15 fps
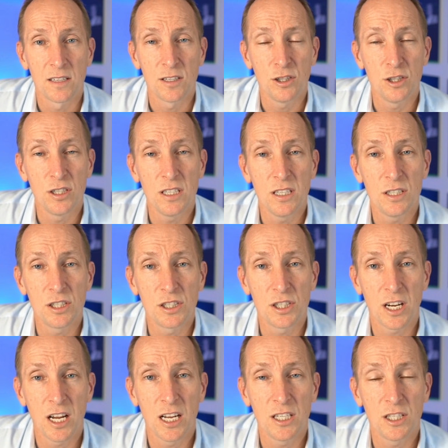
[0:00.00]
You need to
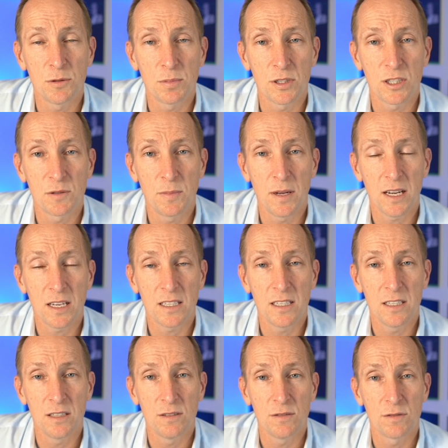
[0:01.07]
change your
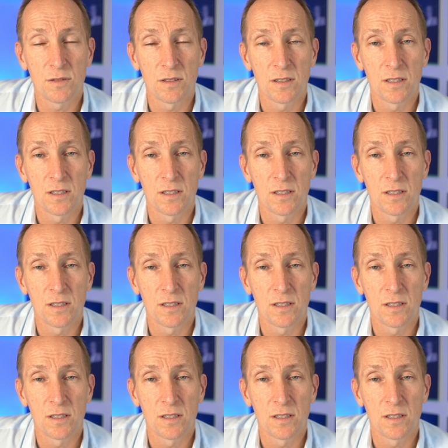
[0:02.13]
perspective